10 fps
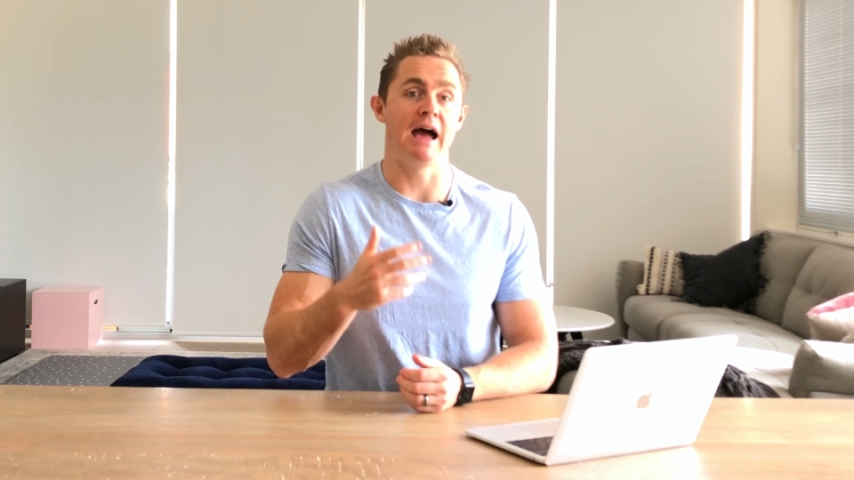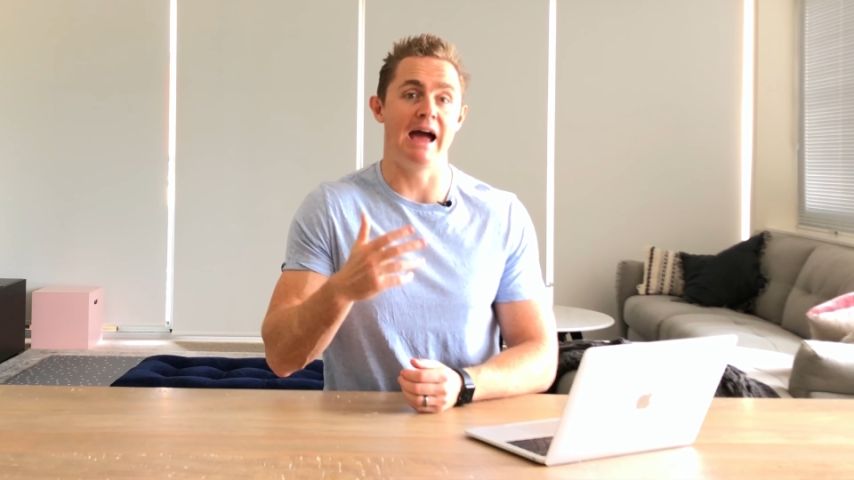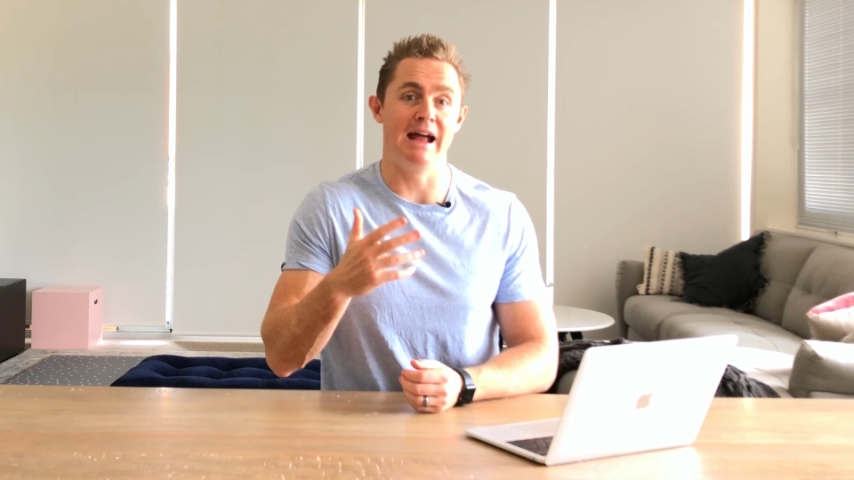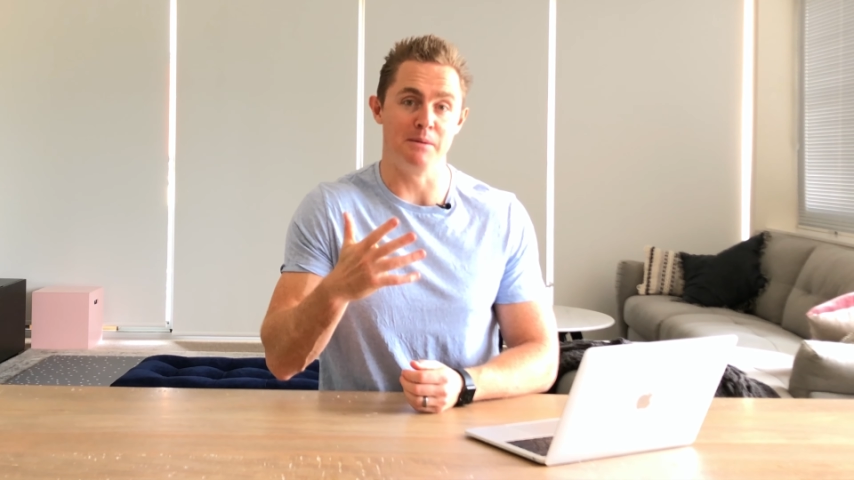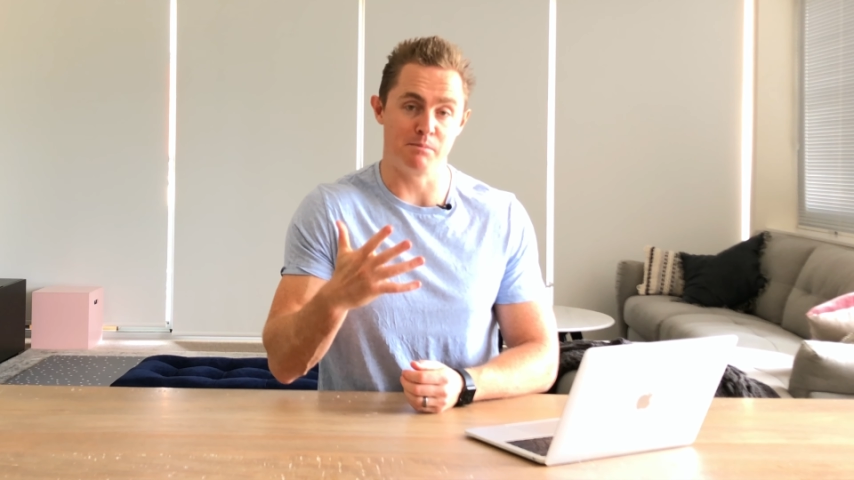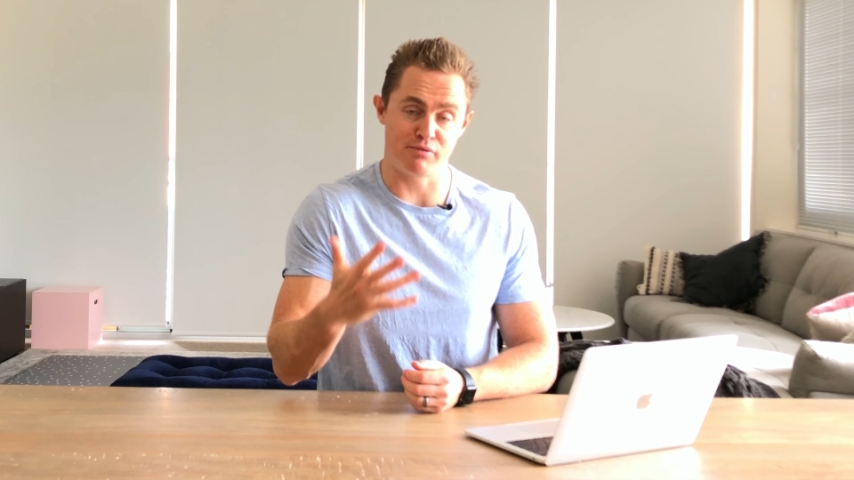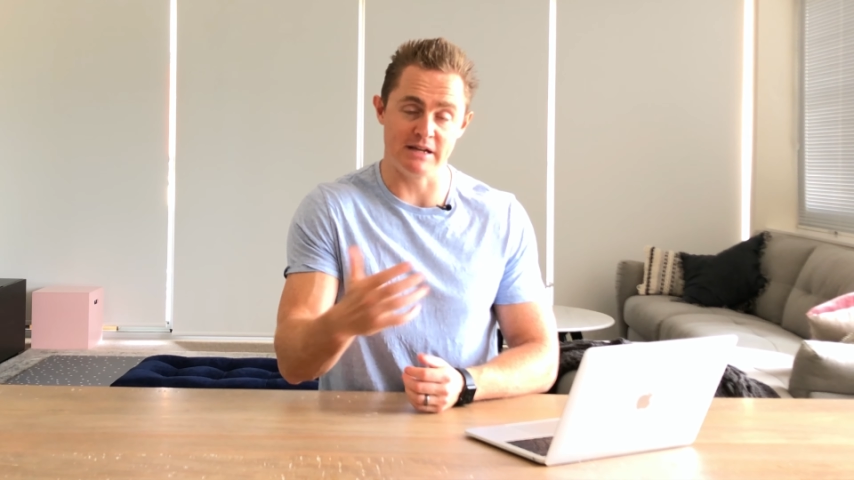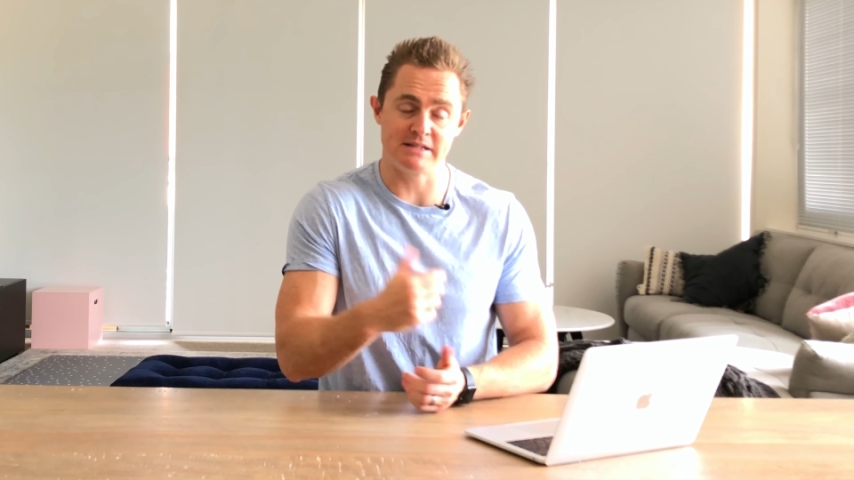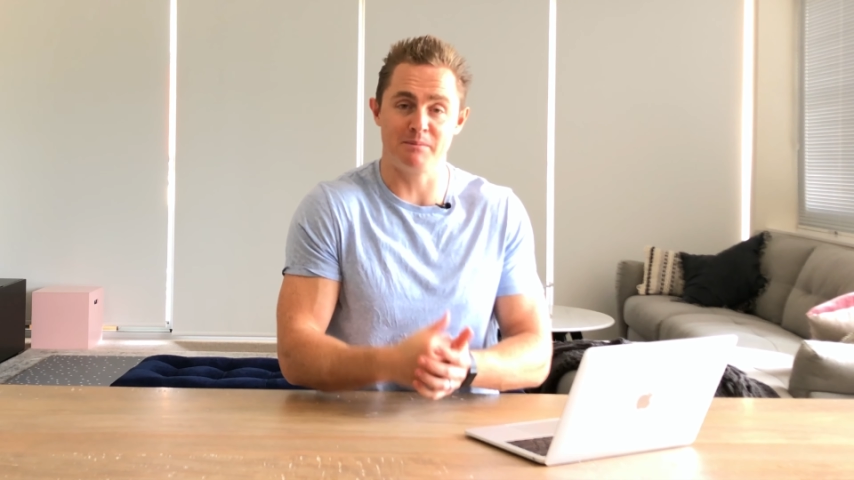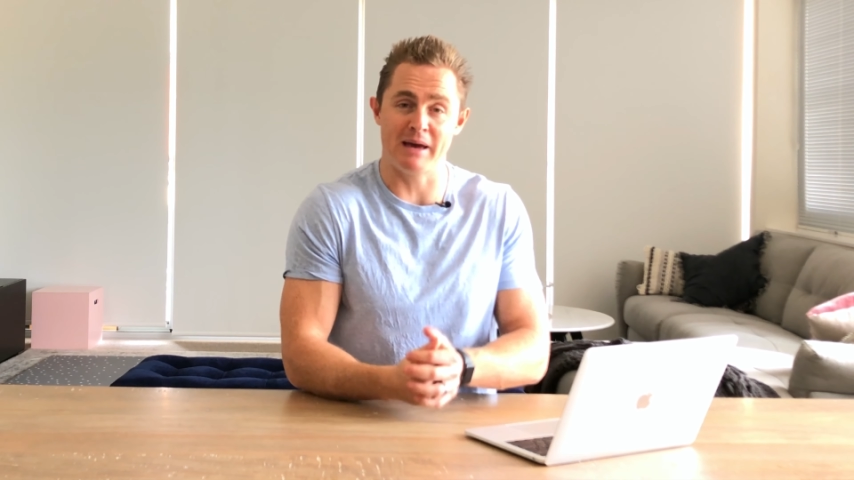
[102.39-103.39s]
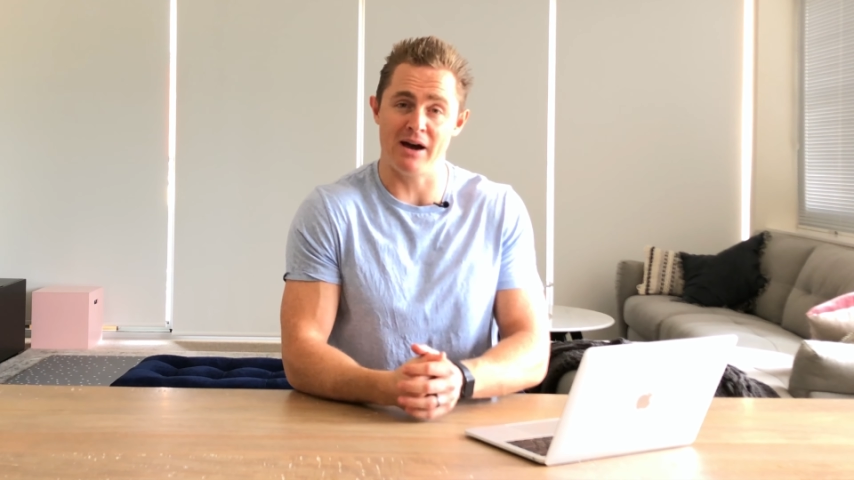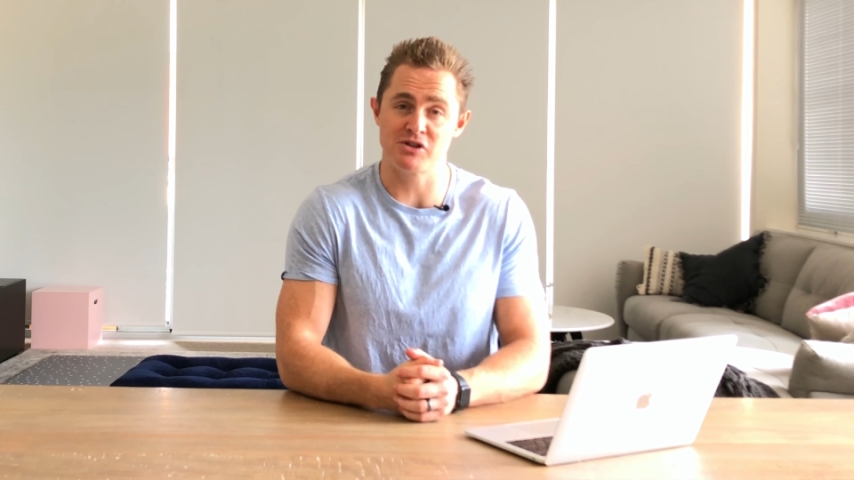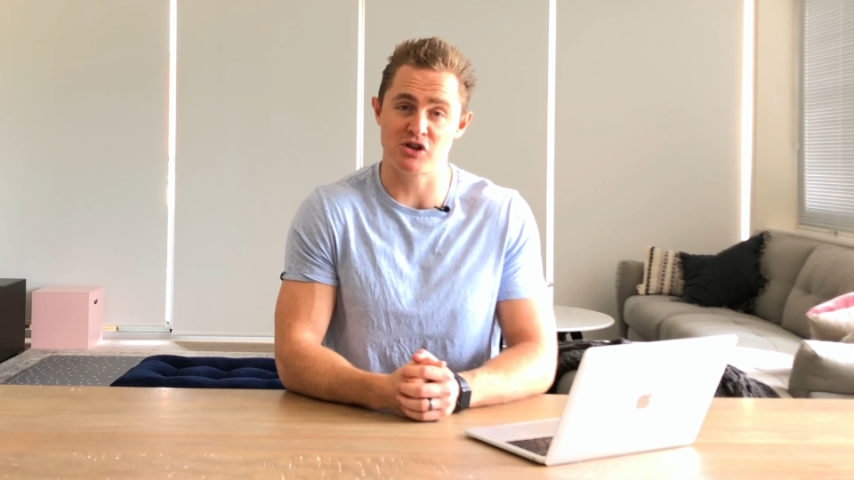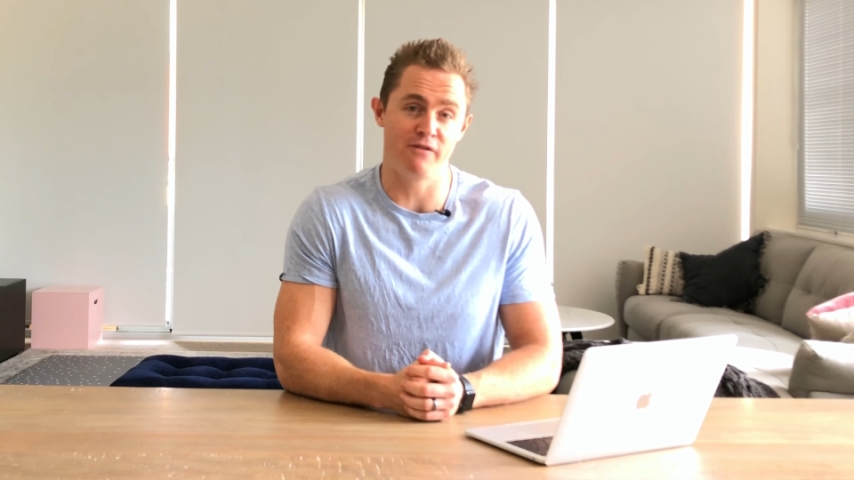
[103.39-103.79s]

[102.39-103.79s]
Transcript: and pressing power so